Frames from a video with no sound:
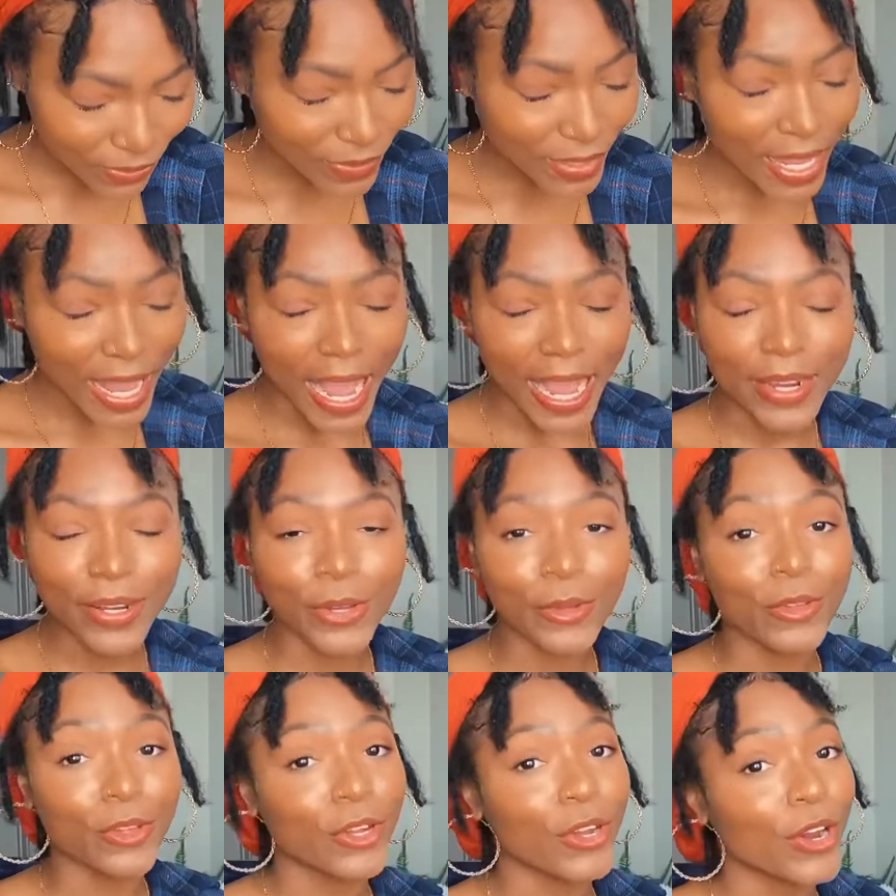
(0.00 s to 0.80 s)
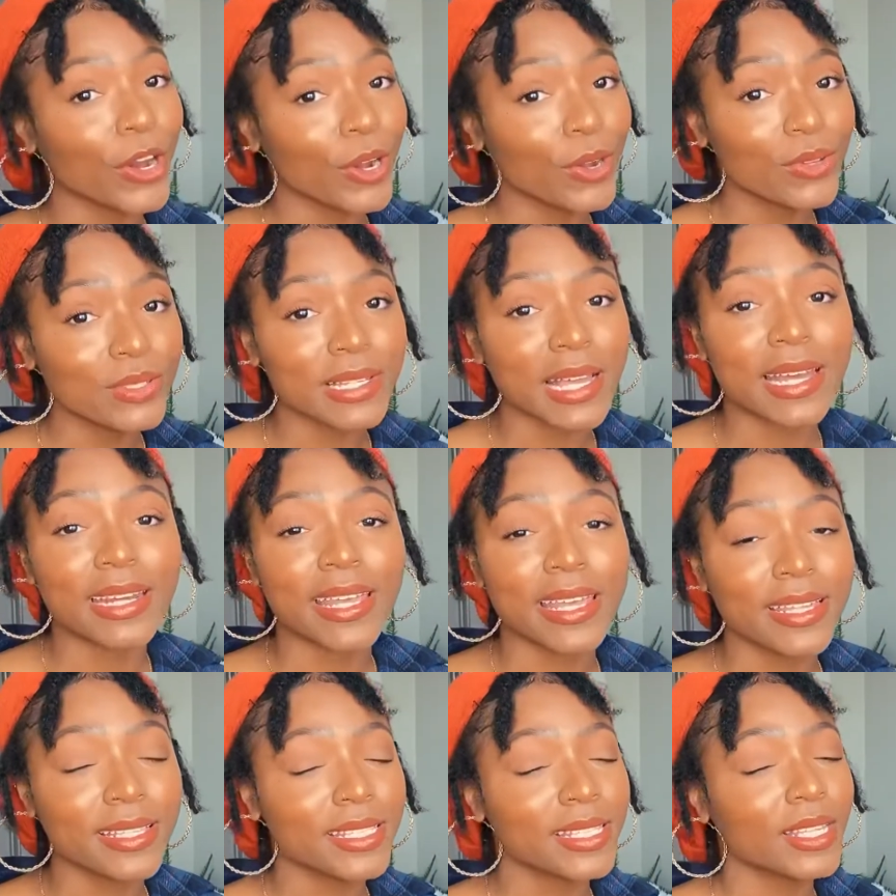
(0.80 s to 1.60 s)
I know the girls on
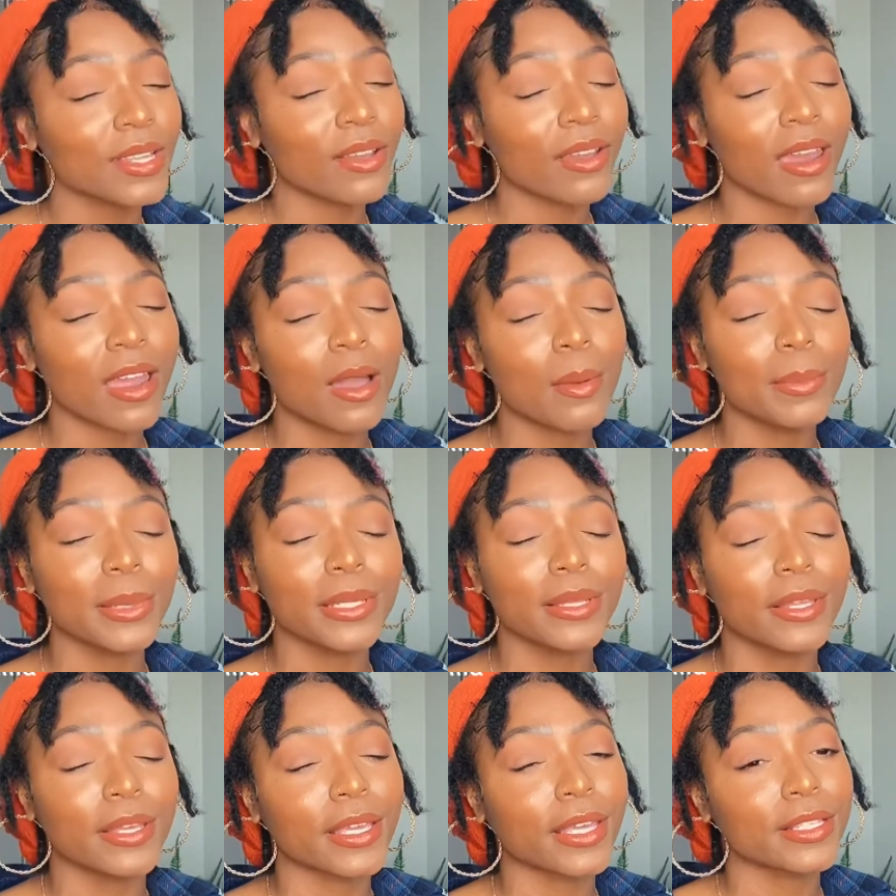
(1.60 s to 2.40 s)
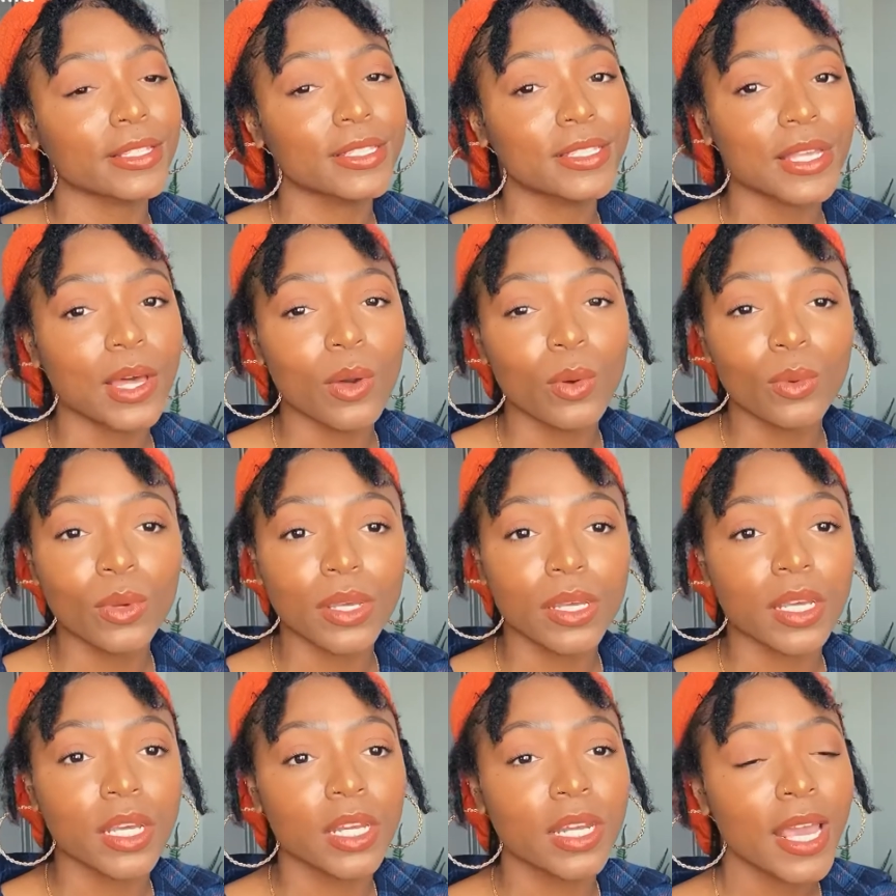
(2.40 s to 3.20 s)
Instagram be looking so
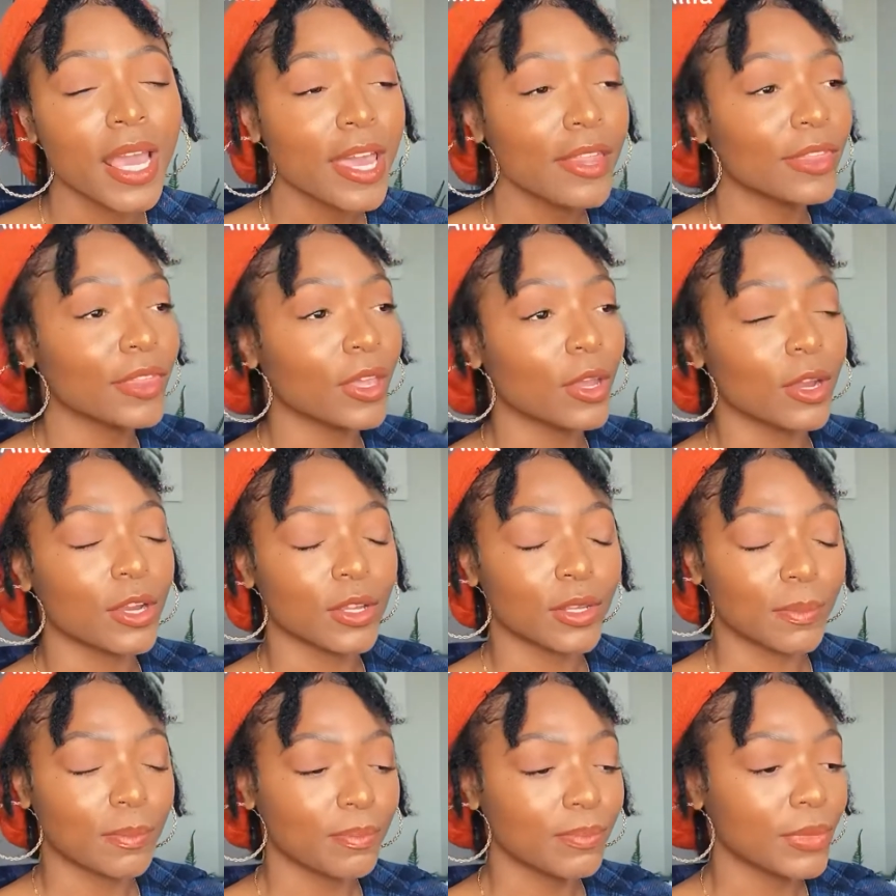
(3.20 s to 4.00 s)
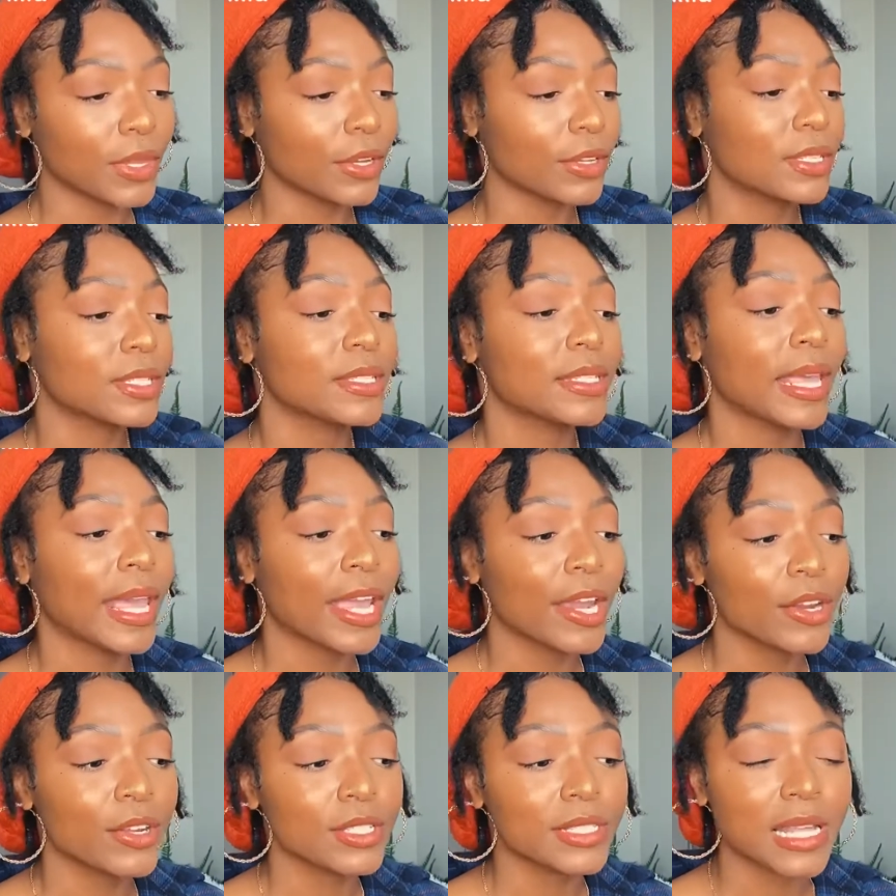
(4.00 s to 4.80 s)
good. Their
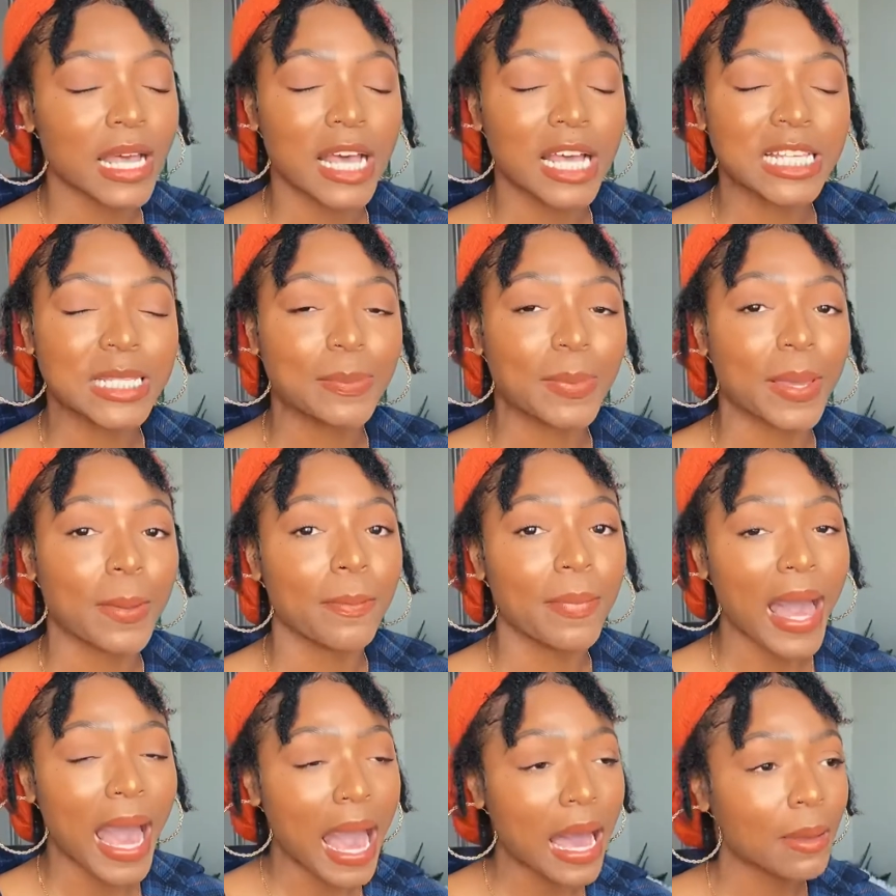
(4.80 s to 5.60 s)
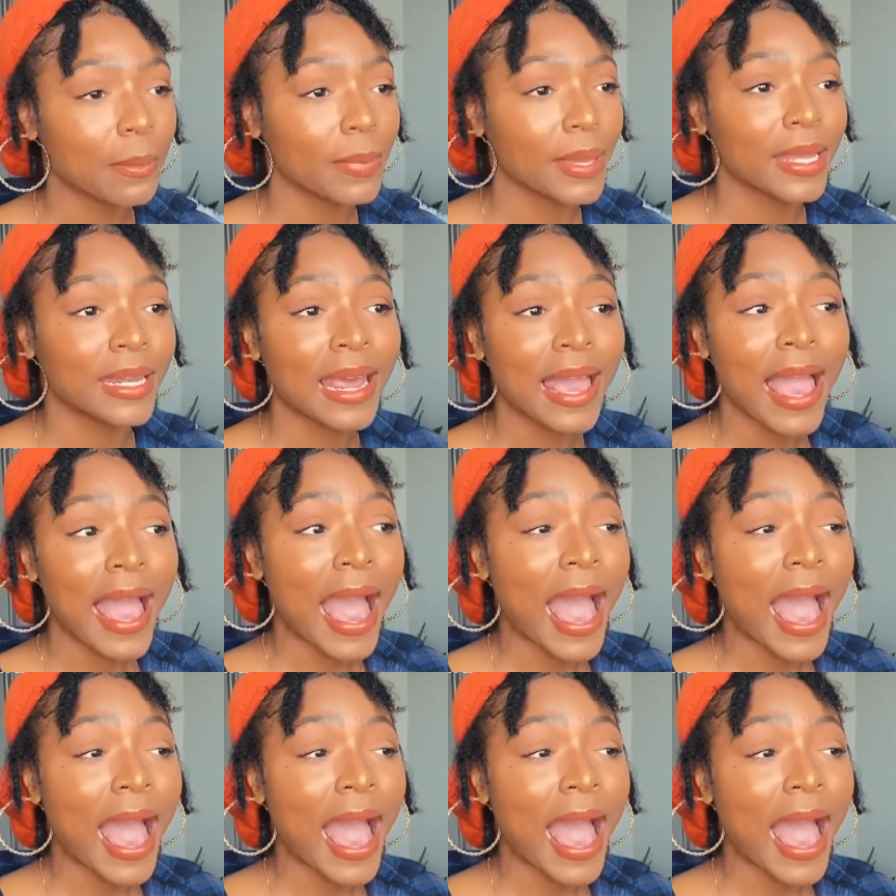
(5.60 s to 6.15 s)
hairstyles be popping.